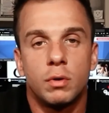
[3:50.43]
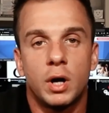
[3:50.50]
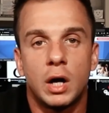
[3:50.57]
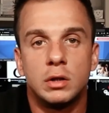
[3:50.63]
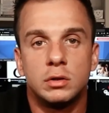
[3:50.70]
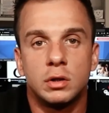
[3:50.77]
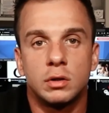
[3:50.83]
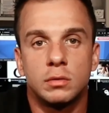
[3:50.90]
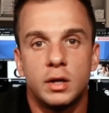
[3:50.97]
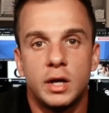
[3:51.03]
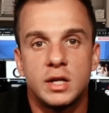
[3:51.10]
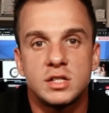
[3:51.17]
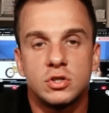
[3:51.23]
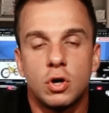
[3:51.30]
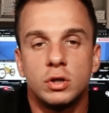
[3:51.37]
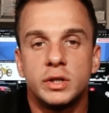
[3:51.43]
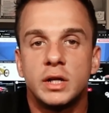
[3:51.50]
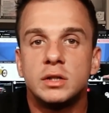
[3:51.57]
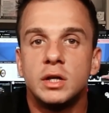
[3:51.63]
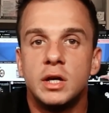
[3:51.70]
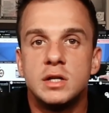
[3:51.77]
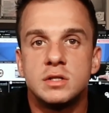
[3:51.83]
hunting. It's not that
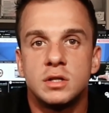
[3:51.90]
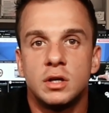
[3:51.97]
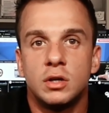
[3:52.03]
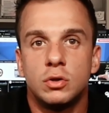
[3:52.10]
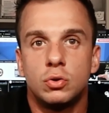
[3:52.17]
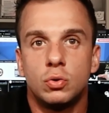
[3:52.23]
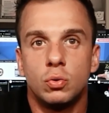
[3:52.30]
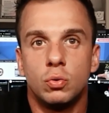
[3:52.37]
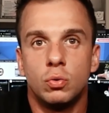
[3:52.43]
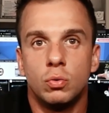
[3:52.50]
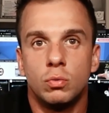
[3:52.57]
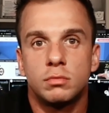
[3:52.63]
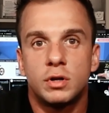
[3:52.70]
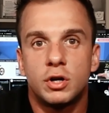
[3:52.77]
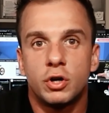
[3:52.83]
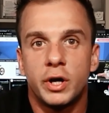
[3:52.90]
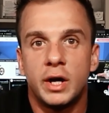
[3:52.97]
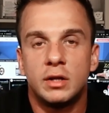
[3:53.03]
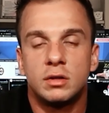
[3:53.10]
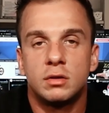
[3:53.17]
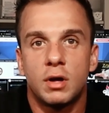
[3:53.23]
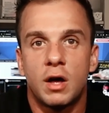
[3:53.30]
easy to
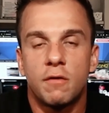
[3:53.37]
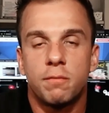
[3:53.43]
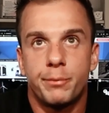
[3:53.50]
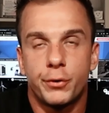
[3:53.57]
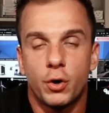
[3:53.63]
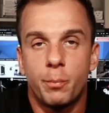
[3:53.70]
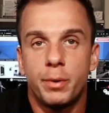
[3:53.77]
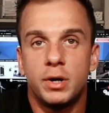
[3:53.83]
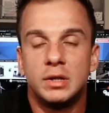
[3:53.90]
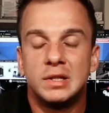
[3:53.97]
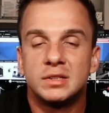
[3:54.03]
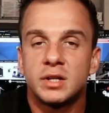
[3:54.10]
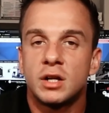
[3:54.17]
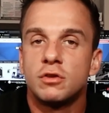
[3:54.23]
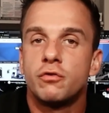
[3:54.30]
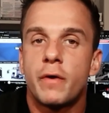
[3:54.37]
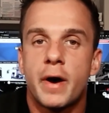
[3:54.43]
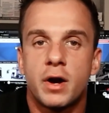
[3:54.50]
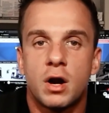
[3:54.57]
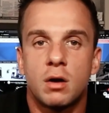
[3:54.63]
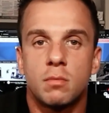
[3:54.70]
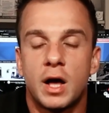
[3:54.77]
create a properly designed
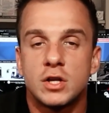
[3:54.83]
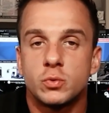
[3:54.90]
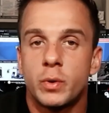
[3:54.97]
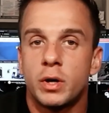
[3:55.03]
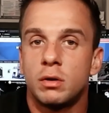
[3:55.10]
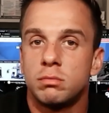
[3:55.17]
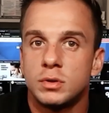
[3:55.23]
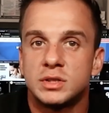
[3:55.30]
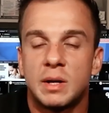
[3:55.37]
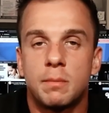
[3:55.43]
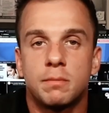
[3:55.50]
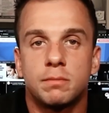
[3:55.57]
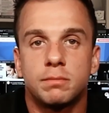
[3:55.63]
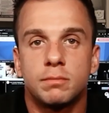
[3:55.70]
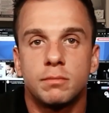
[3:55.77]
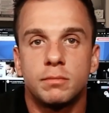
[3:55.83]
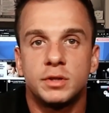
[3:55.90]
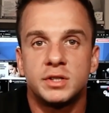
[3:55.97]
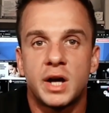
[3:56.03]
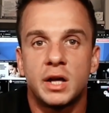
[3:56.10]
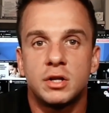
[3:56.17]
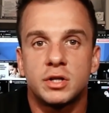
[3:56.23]
firearm. As well, some
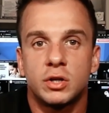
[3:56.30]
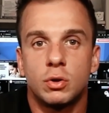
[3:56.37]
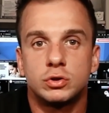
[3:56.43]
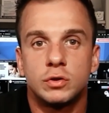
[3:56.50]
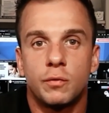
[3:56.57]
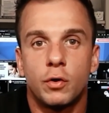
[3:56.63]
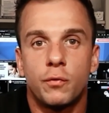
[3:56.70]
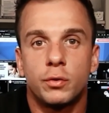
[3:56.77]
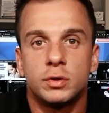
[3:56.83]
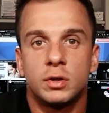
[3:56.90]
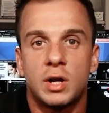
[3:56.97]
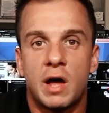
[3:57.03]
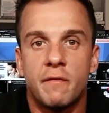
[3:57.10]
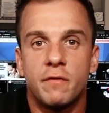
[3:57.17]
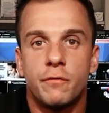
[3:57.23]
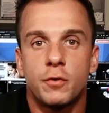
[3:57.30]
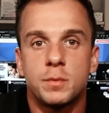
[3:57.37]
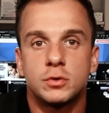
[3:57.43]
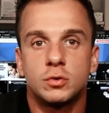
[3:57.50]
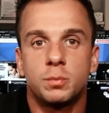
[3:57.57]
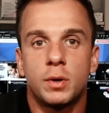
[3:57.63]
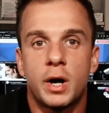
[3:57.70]
designers can also work for the law enforcement
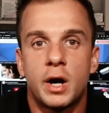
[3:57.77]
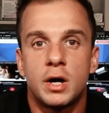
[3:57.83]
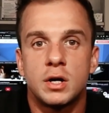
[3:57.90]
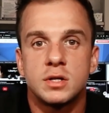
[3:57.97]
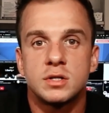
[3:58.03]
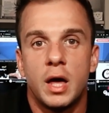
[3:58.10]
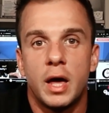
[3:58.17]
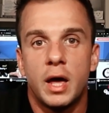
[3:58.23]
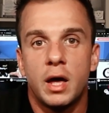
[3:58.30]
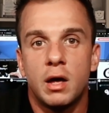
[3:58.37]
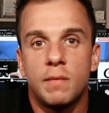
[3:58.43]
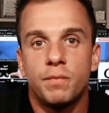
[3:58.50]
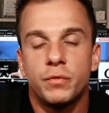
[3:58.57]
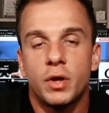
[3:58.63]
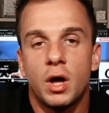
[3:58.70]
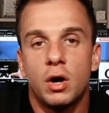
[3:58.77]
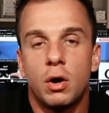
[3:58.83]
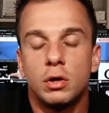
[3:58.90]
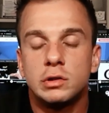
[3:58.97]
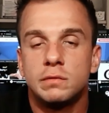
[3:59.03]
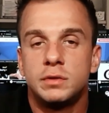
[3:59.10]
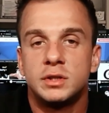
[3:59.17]
suppliers, and a
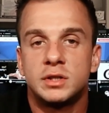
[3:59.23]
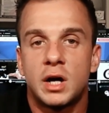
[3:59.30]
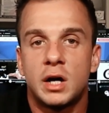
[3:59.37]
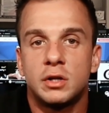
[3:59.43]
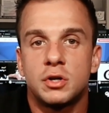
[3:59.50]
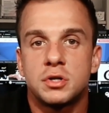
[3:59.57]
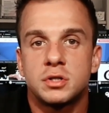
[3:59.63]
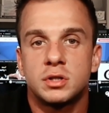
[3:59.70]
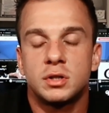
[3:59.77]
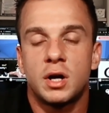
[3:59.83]
lot of designers